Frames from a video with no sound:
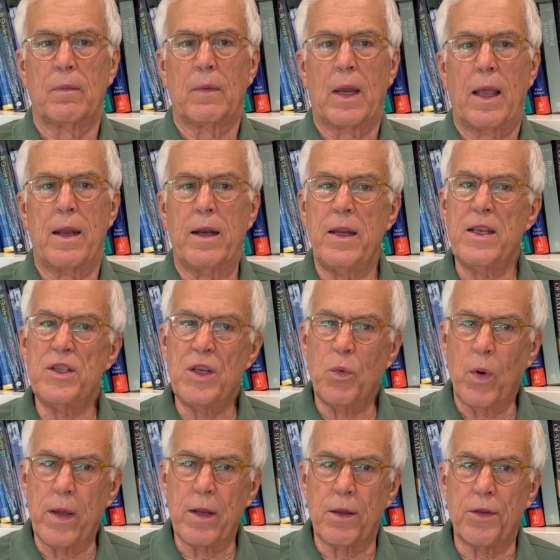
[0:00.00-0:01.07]
And an easy
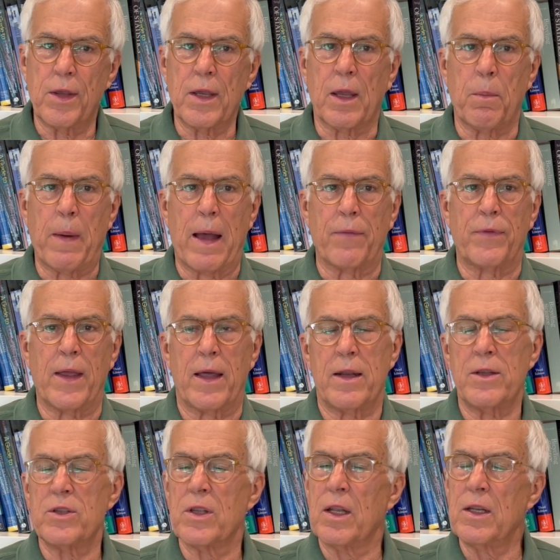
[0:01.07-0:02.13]
way to think about that
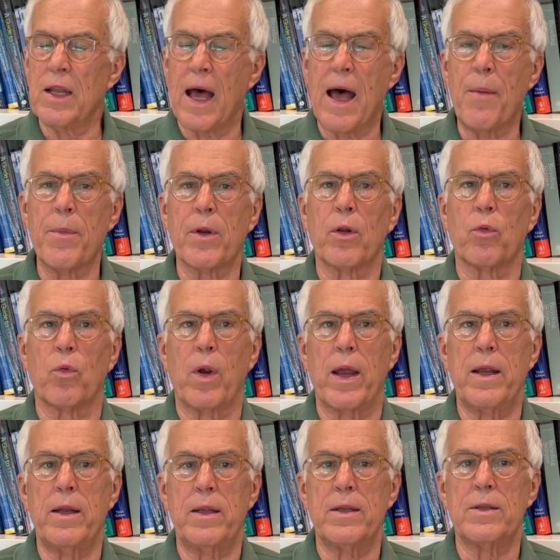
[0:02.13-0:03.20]
is the nominal
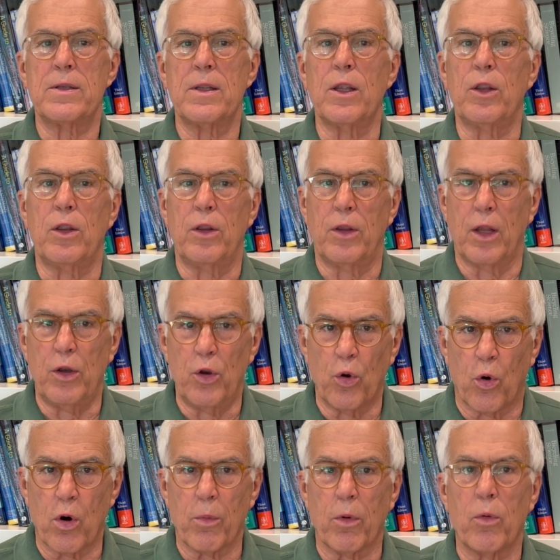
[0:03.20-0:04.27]
rate is the
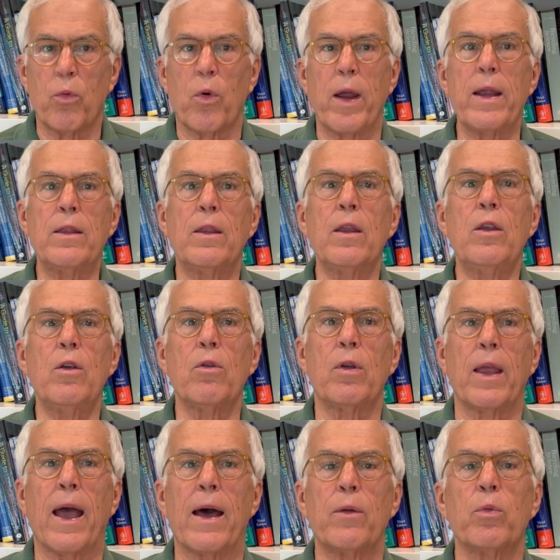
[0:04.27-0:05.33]
normal rate that you
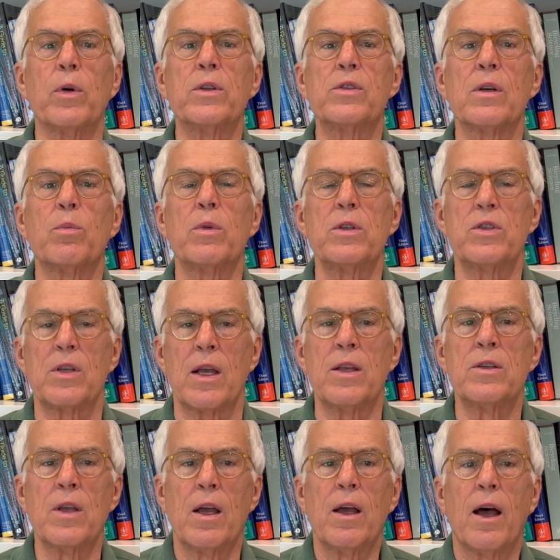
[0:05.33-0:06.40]
get. When someone
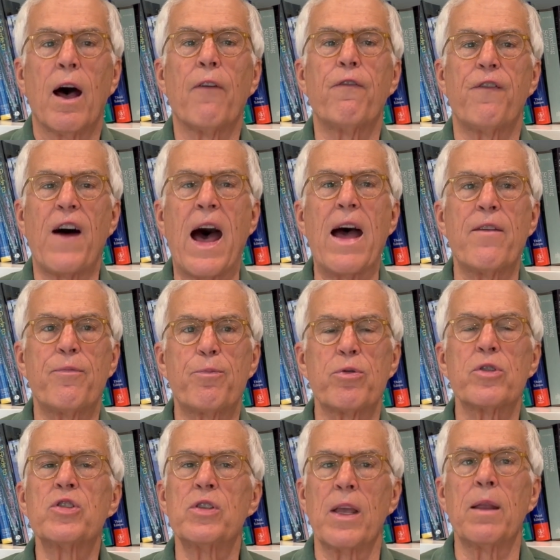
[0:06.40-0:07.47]
says a
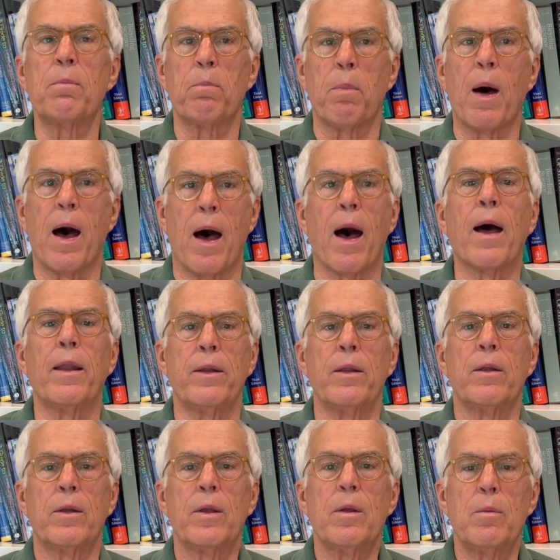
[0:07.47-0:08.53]
5% bond,
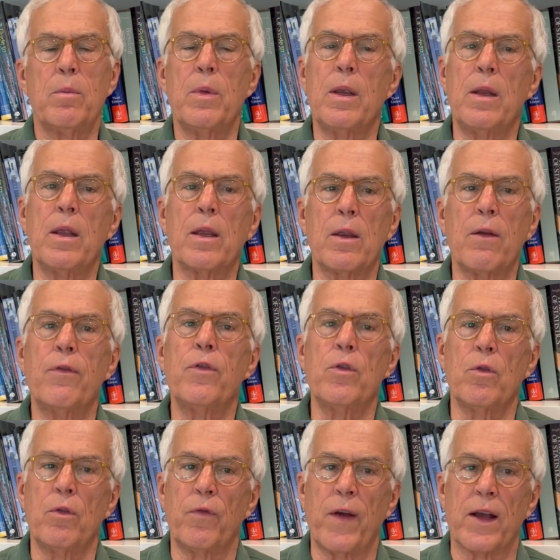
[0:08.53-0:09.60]
meaning if
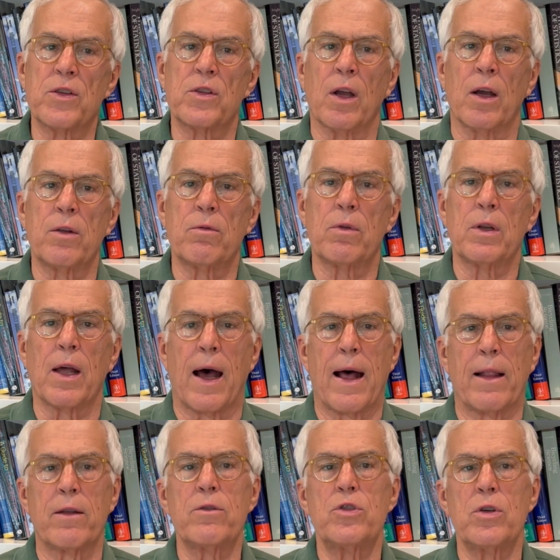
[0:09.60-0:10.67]
you invest
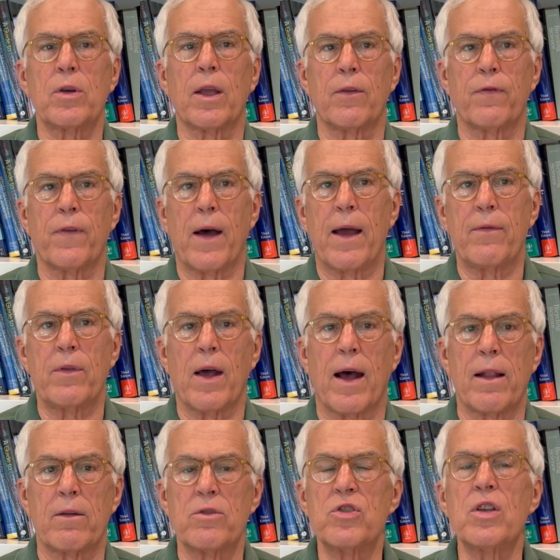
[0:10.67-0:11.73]
$100, you get
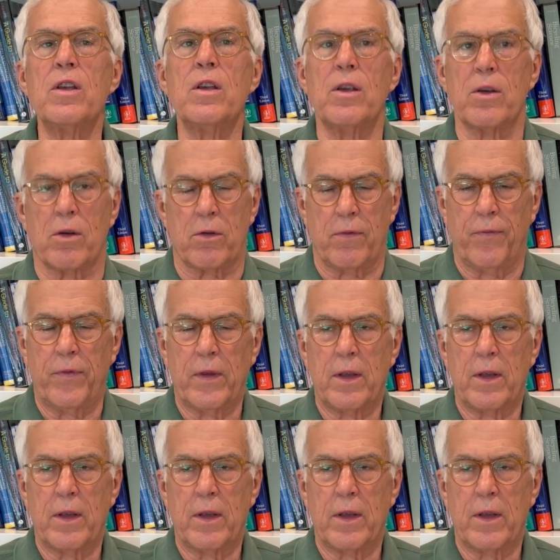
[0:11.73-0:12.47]
$5 a year.